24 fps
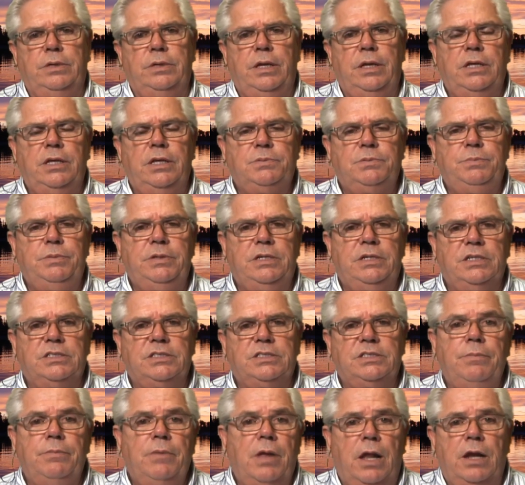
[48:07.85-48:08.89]
And it's
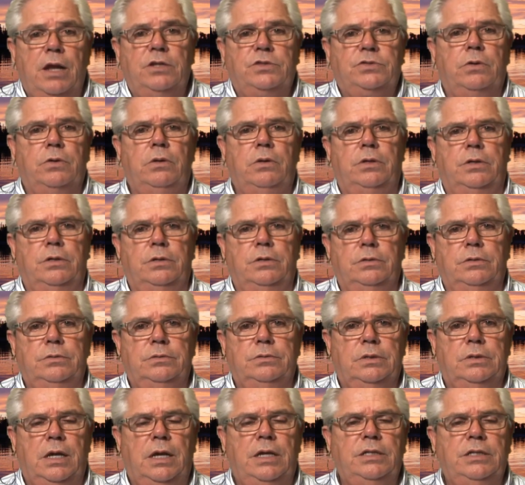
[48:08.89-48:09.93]
because I'm not a troller.
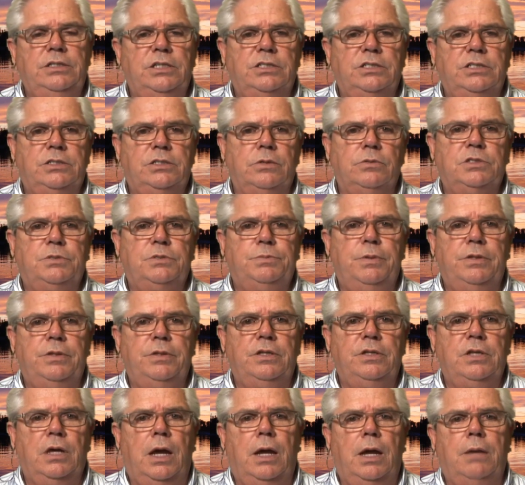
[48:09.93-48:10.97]
I just don't
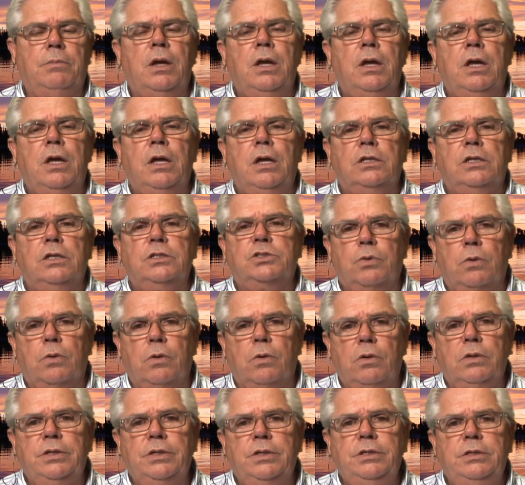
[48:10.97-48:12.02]
spend the time.
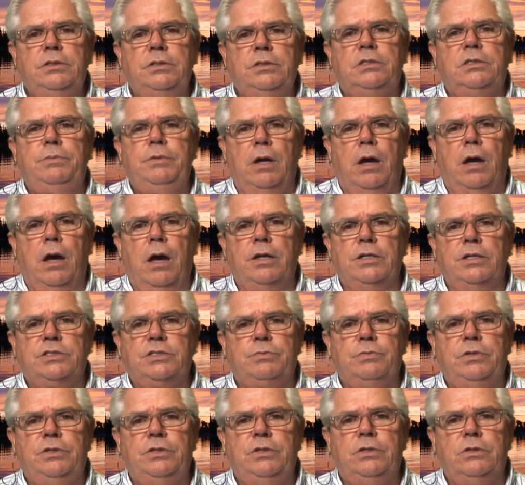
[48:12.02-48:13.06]
Trolling, to be
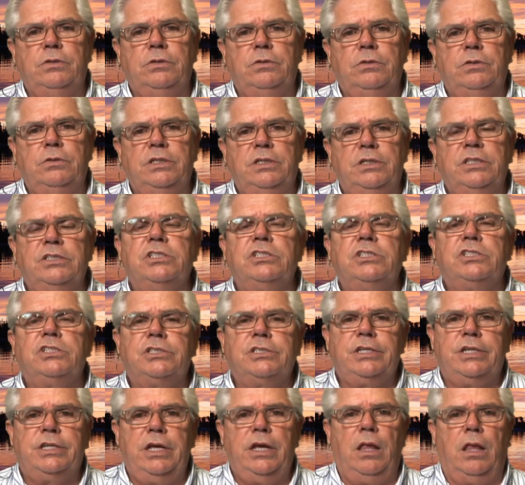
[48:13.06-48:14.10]
honest with you, is a
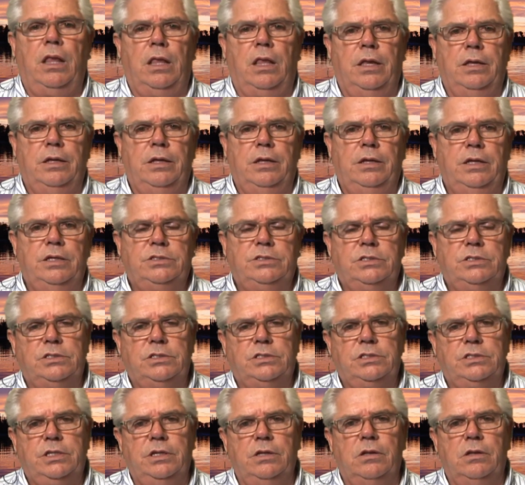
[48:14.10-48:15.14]
skill. It's a
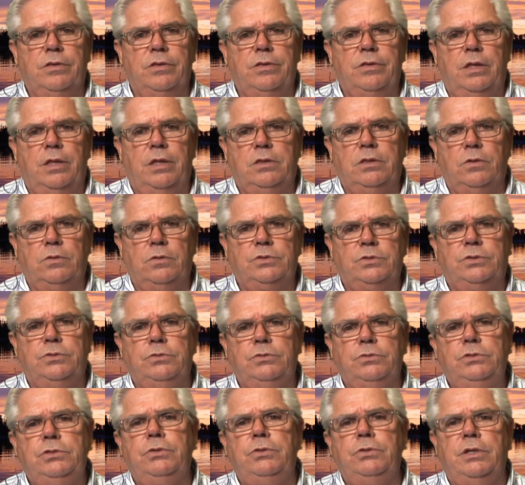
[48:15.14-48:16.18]
skill that those
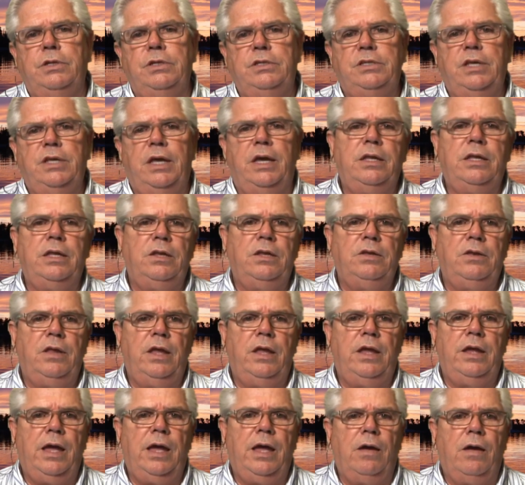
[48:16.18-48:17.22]
who do it day in and
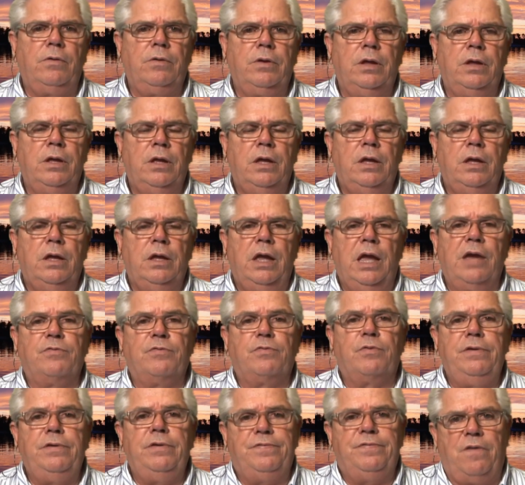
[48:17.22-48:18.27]
day out
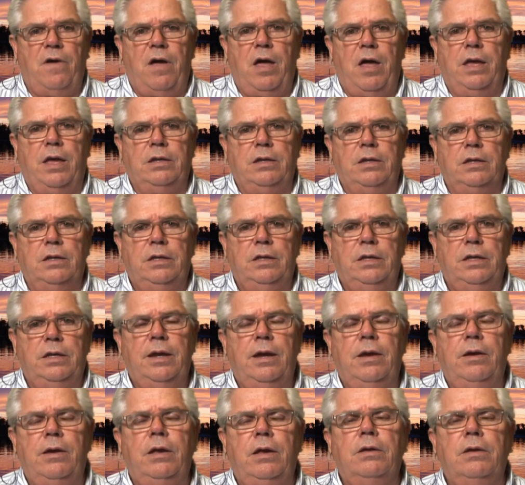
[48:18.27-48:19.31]
have refined.
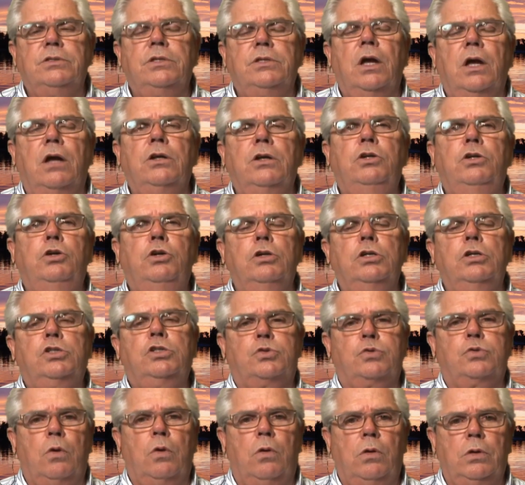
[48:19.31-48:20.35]
A good
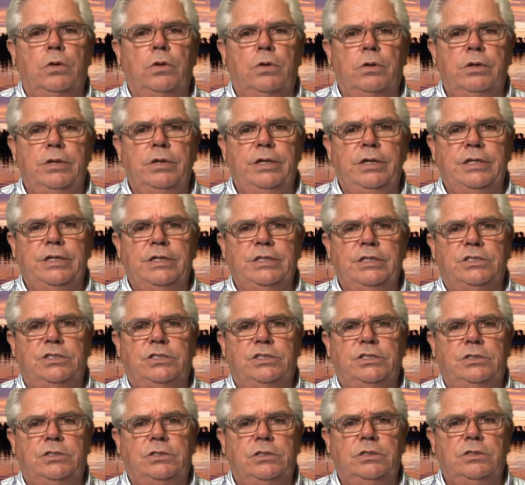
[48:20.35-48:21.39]
troller
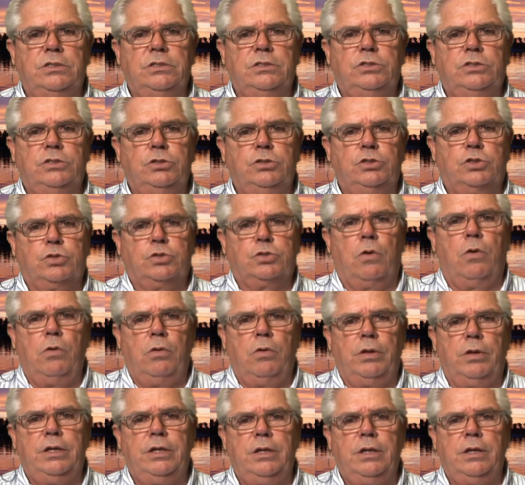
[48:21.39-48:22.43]
is to
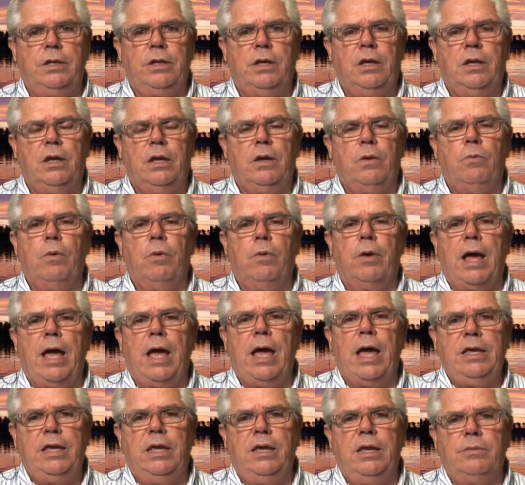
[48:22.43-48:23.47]
trolling what
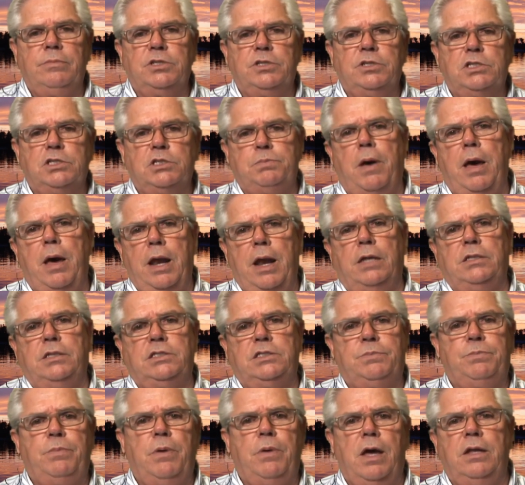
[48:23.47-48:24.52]
I am to
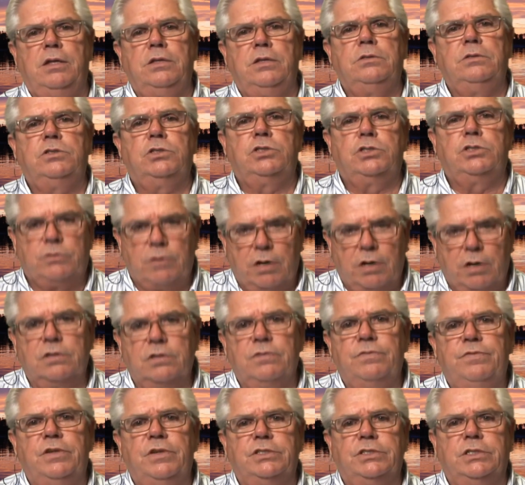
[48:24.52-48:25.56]
spot-on-spot
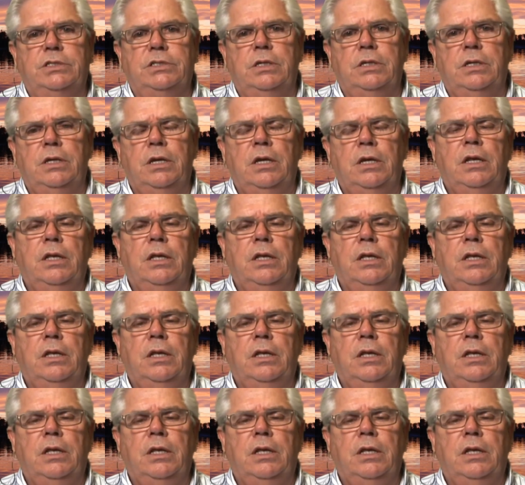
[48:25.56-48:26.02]
structure fishing.